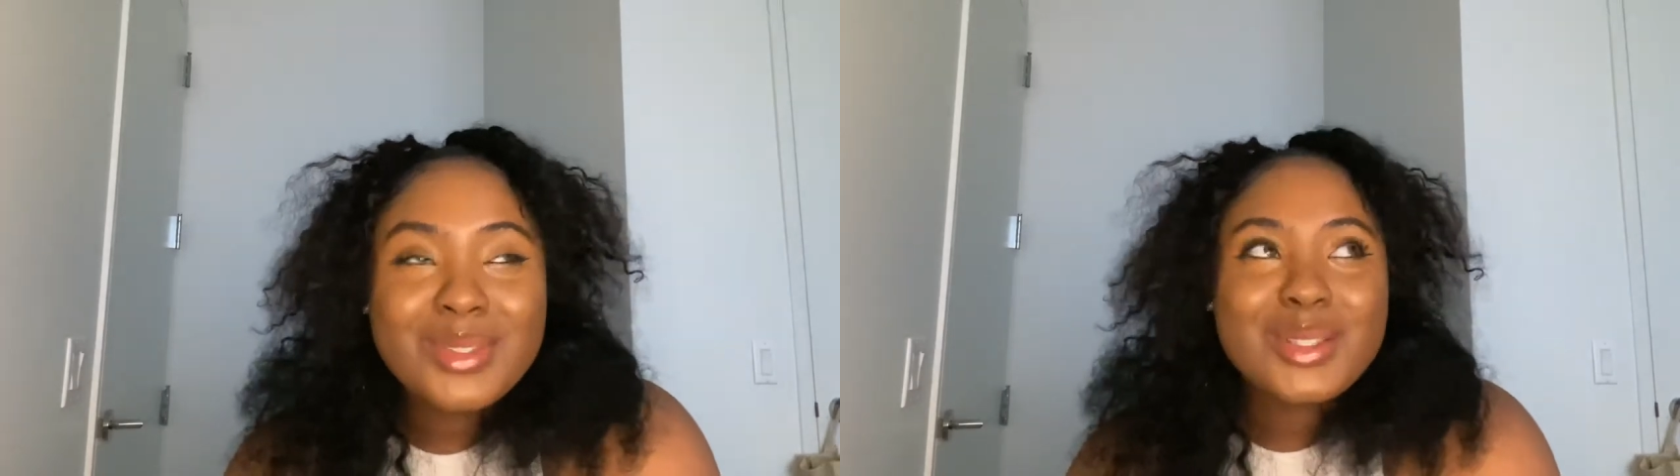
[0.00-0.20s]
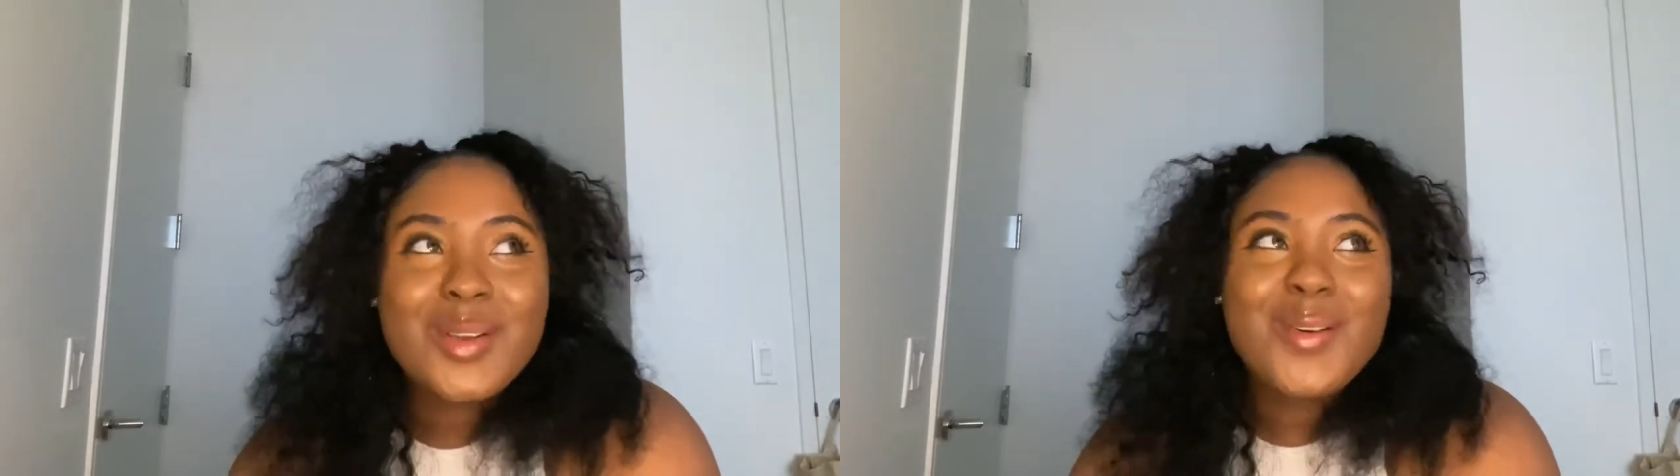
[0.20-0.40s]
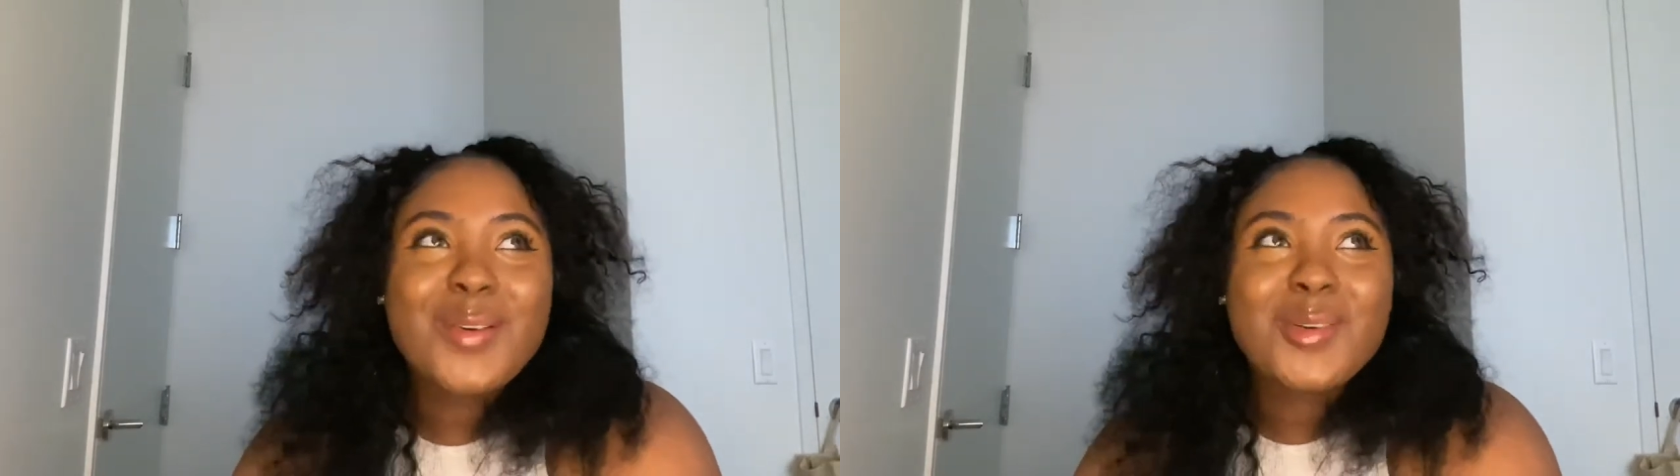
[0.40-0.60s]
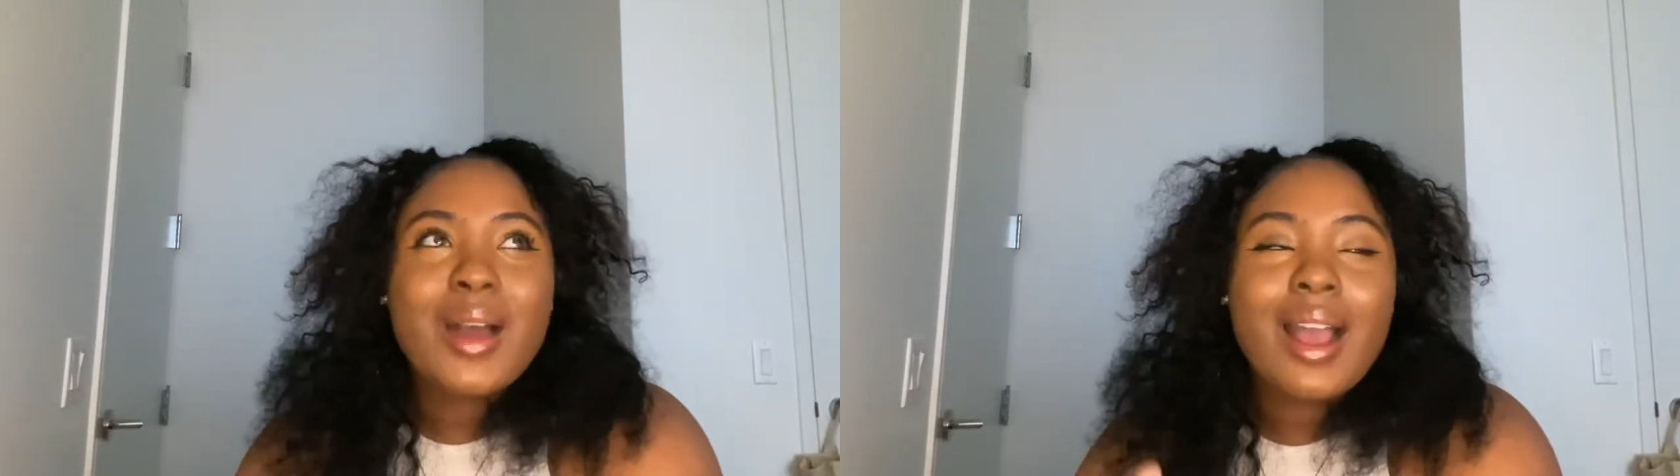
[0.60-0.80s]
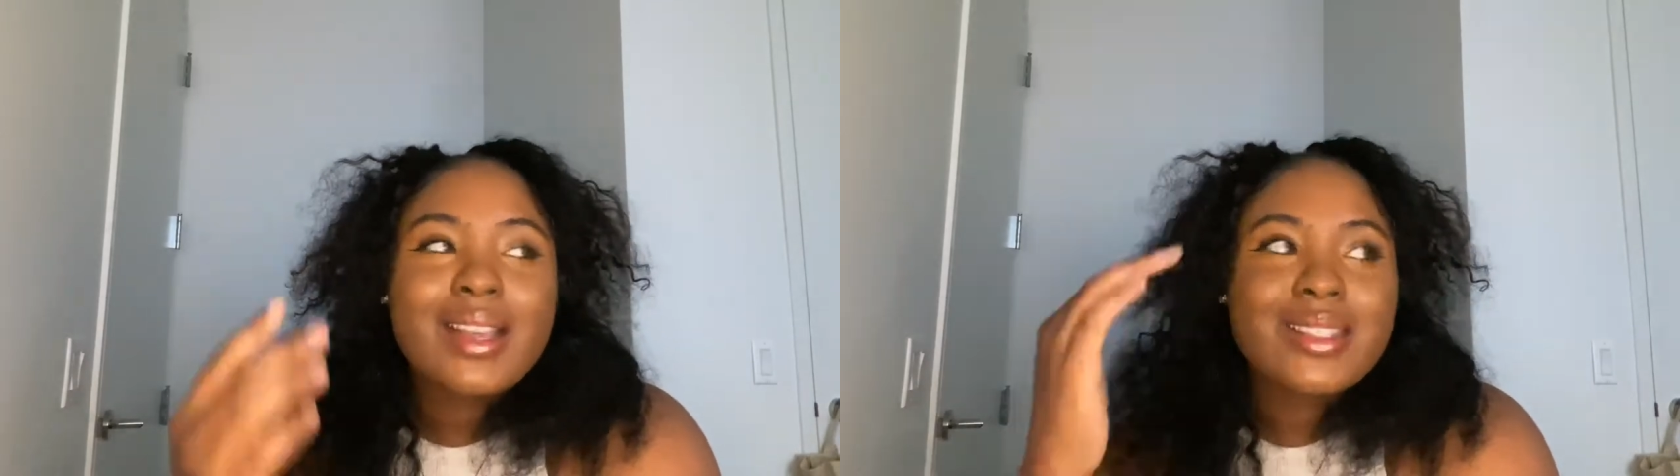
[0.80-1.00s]
So
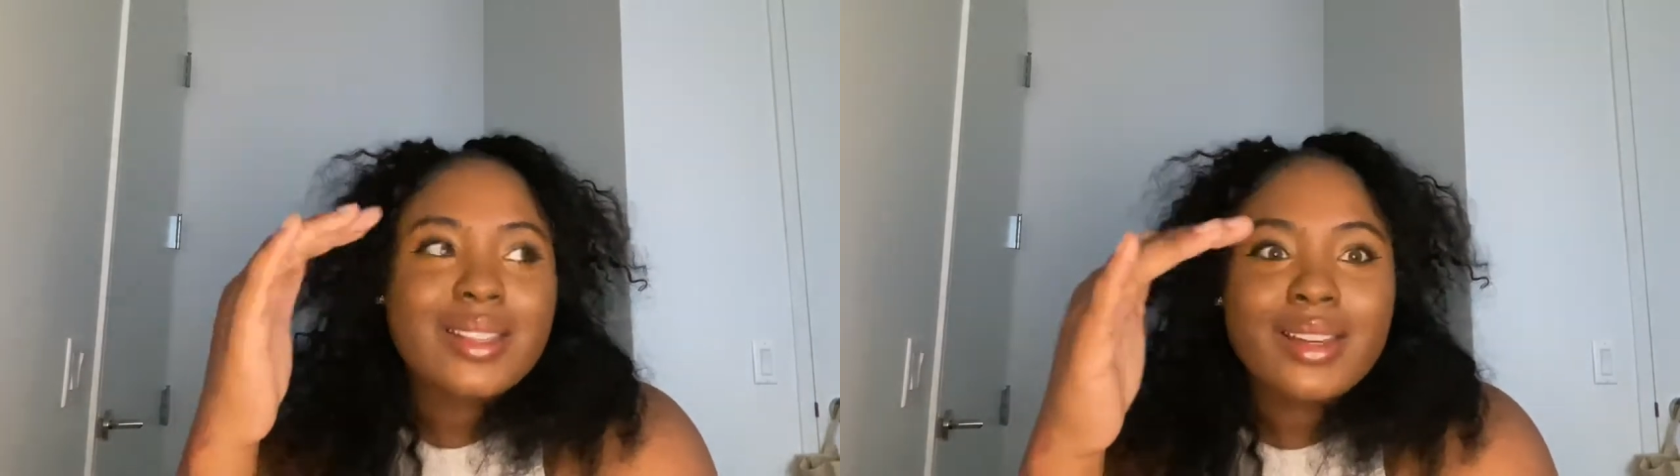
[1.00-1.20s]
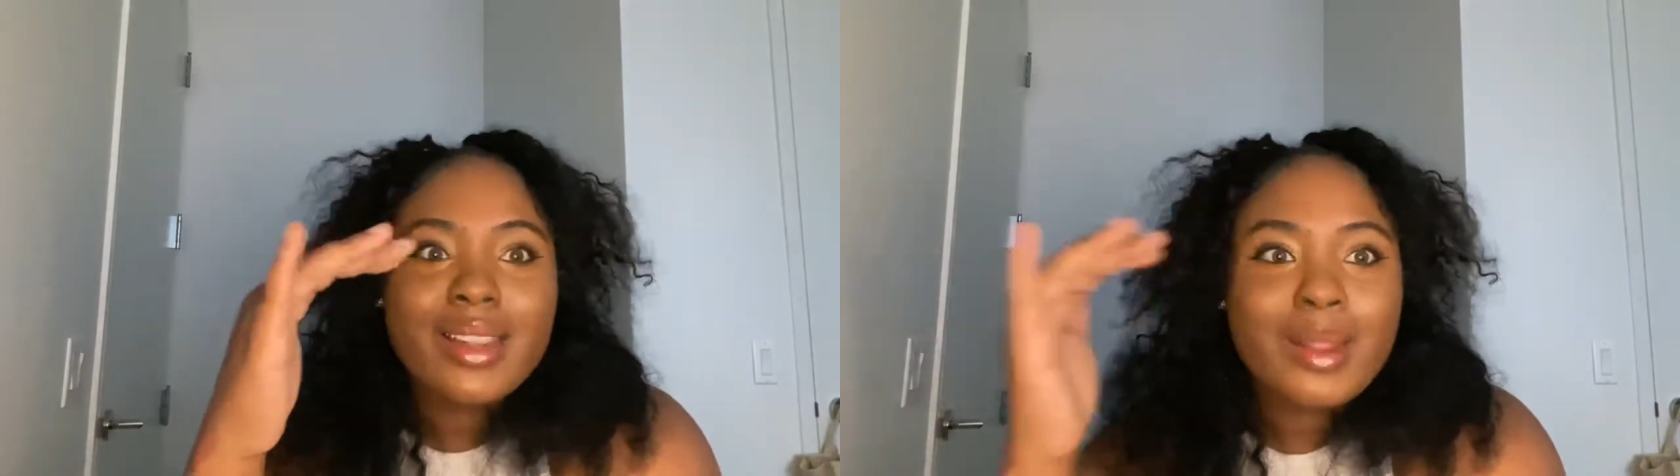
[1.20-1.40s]
I studied